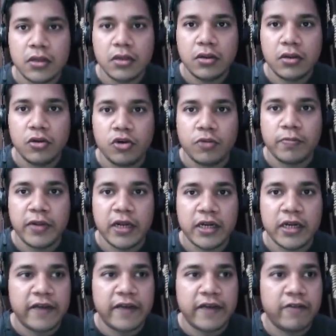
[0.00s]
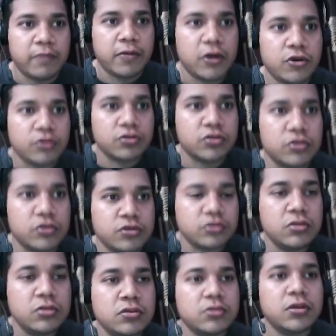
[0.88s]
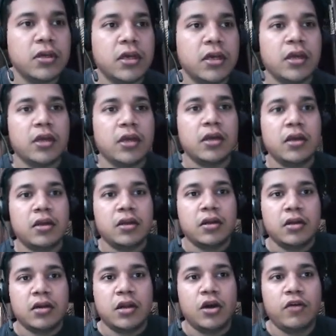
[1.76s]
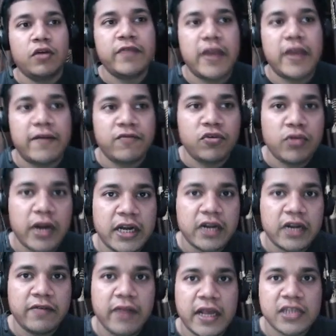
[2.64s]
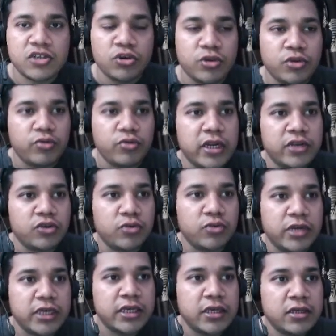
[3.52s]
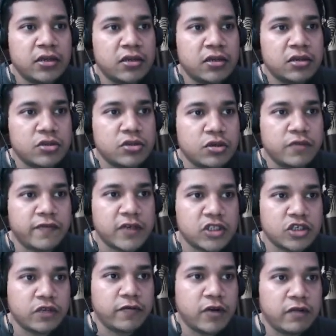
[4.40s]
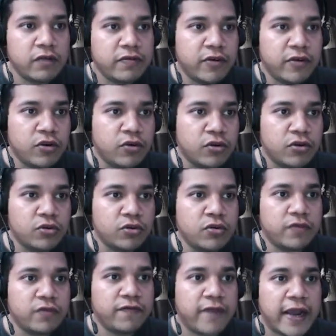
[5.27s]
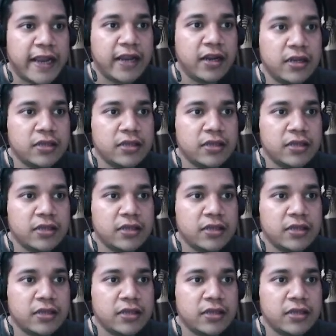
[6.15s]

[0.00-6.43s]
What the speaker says: opening developer console. Now we have to write our SOQL query. So first of all, we will go to the file,